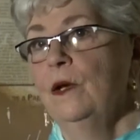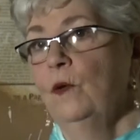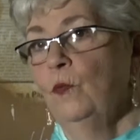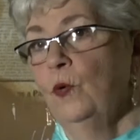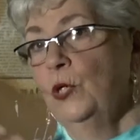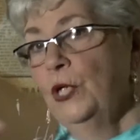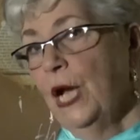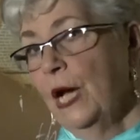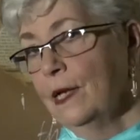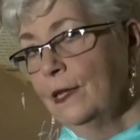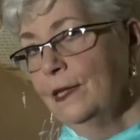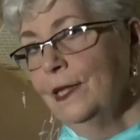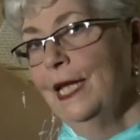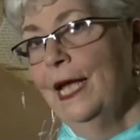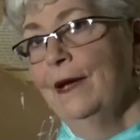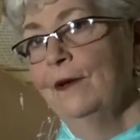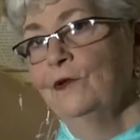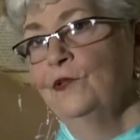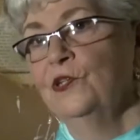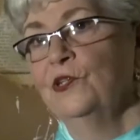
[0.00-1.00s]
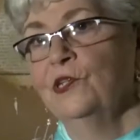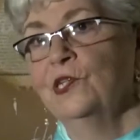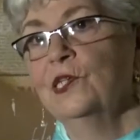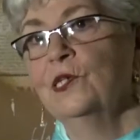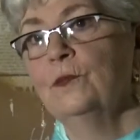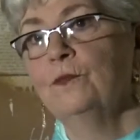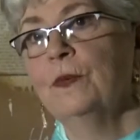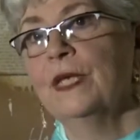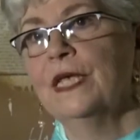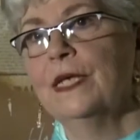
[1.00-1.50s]
We're not allowed to
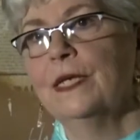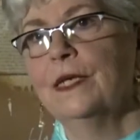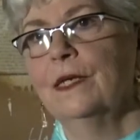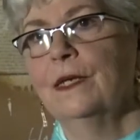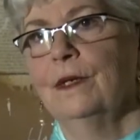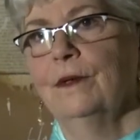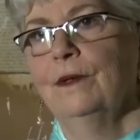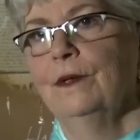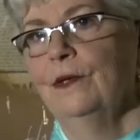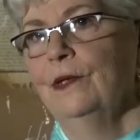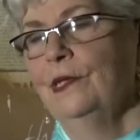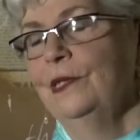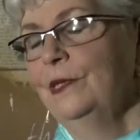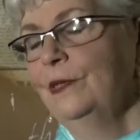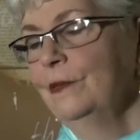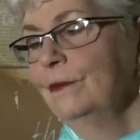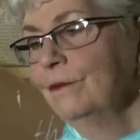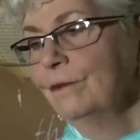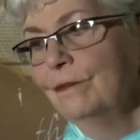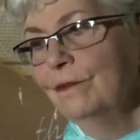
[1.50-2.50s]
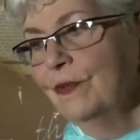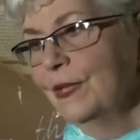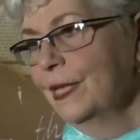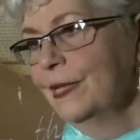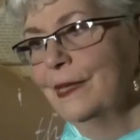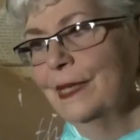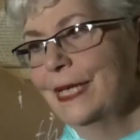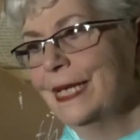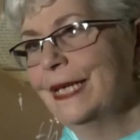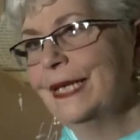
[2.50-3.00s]
speak on
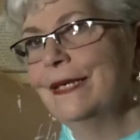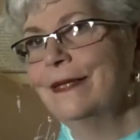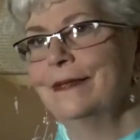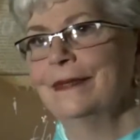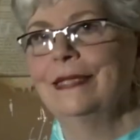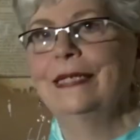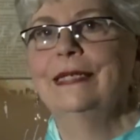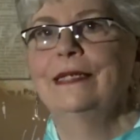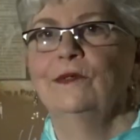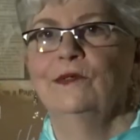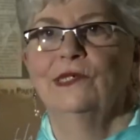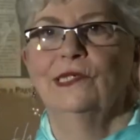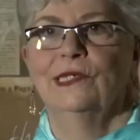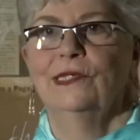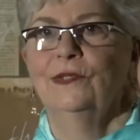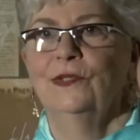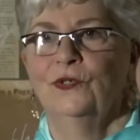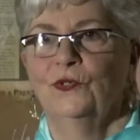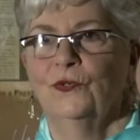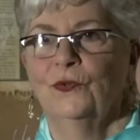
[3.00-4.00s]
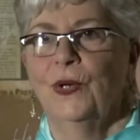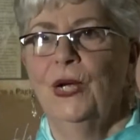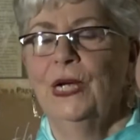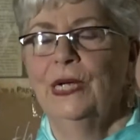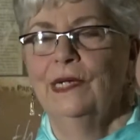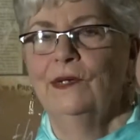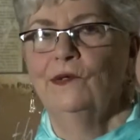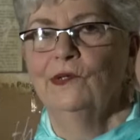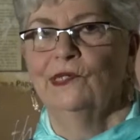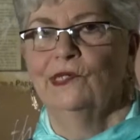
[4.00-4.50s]
key things in the
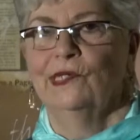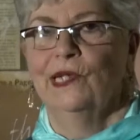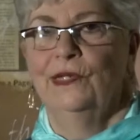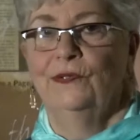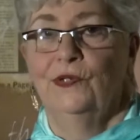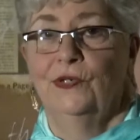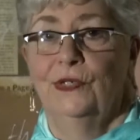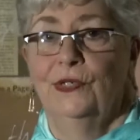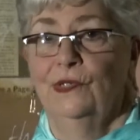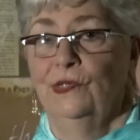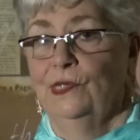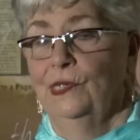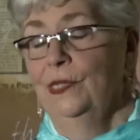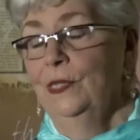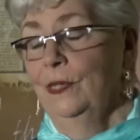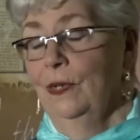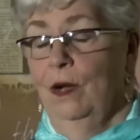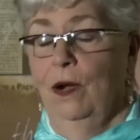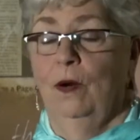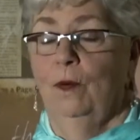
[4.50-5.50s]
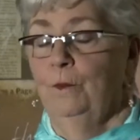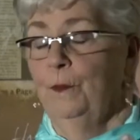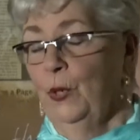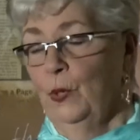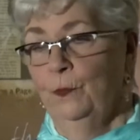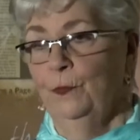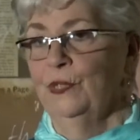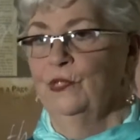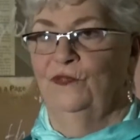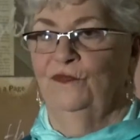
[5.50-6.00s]
trial, such as our
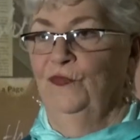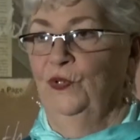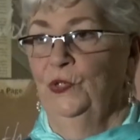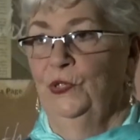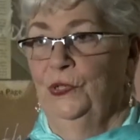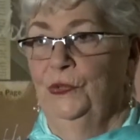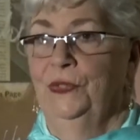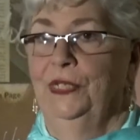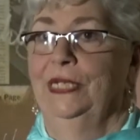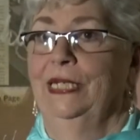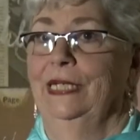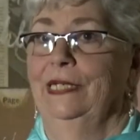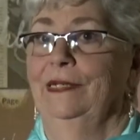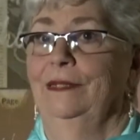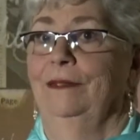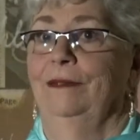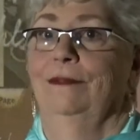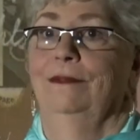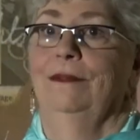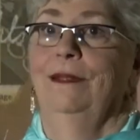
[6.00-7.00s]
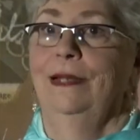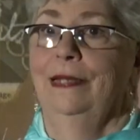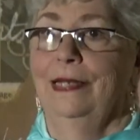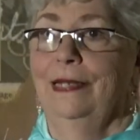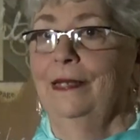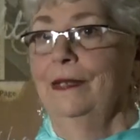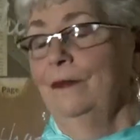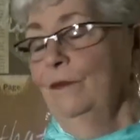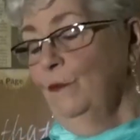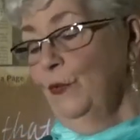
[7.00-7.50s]
purpose for doing it.
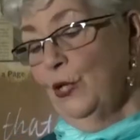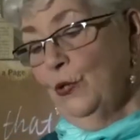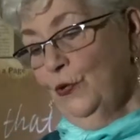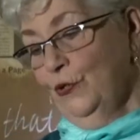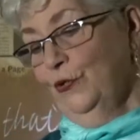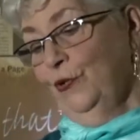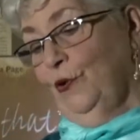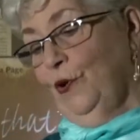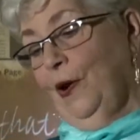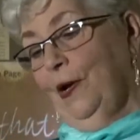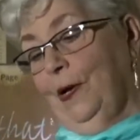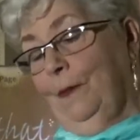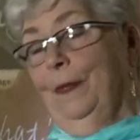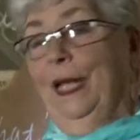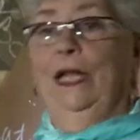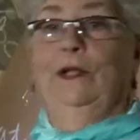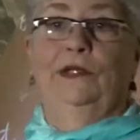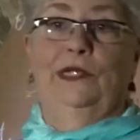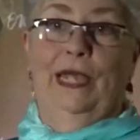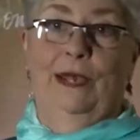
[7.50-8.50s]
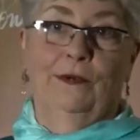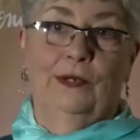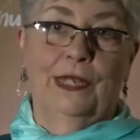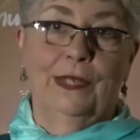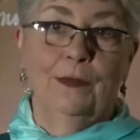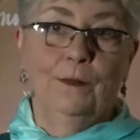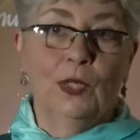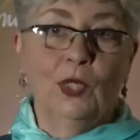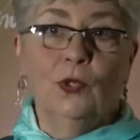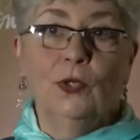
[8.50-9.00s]
Like we couldn't talk about Dow
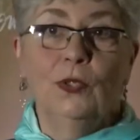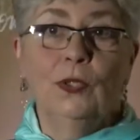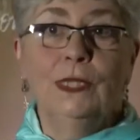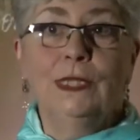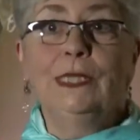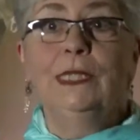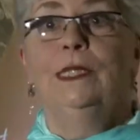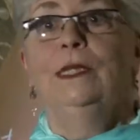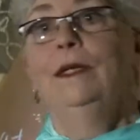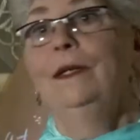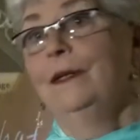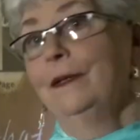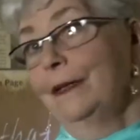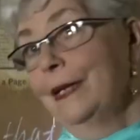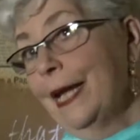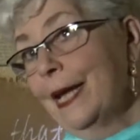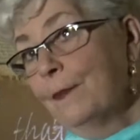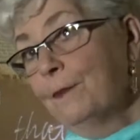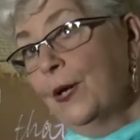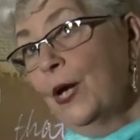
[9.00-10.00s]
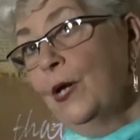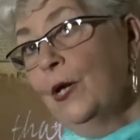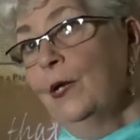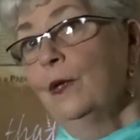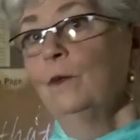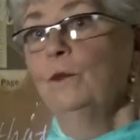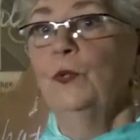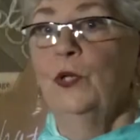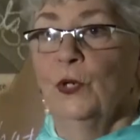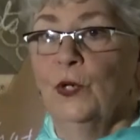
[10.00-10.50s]
Chemical,
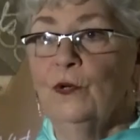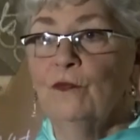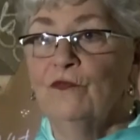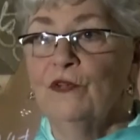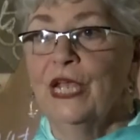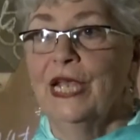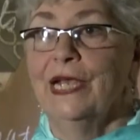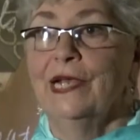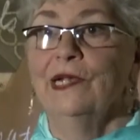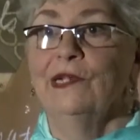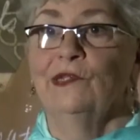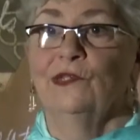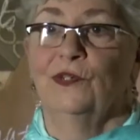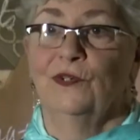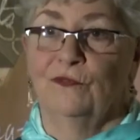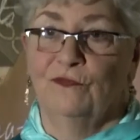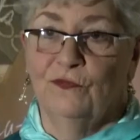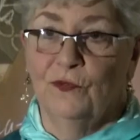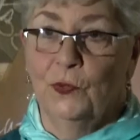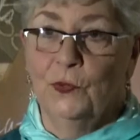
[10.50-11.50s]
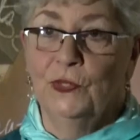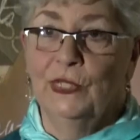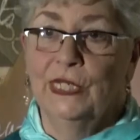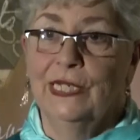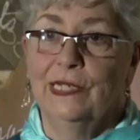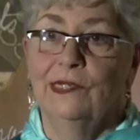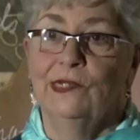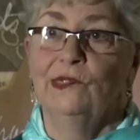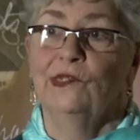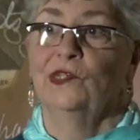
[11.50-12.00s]
napalm, nerve gas,
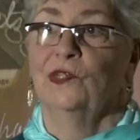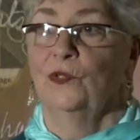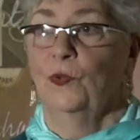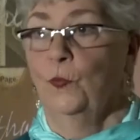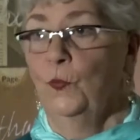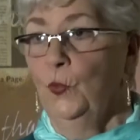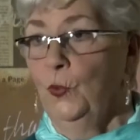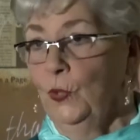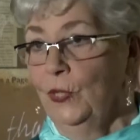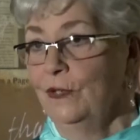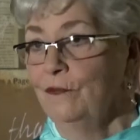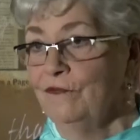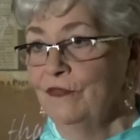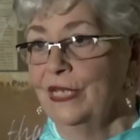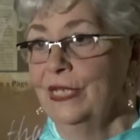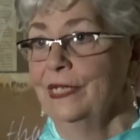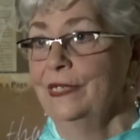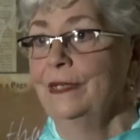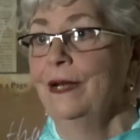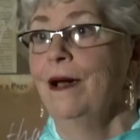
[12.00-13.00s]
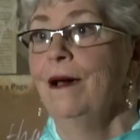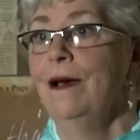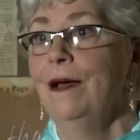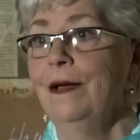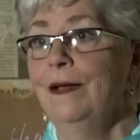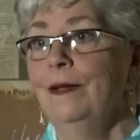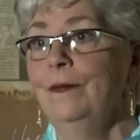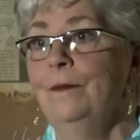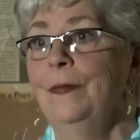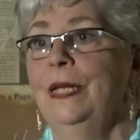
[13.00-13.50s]
defoliants, the war in
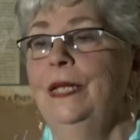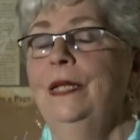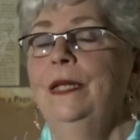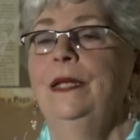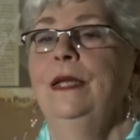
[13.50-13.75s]
Vietnam,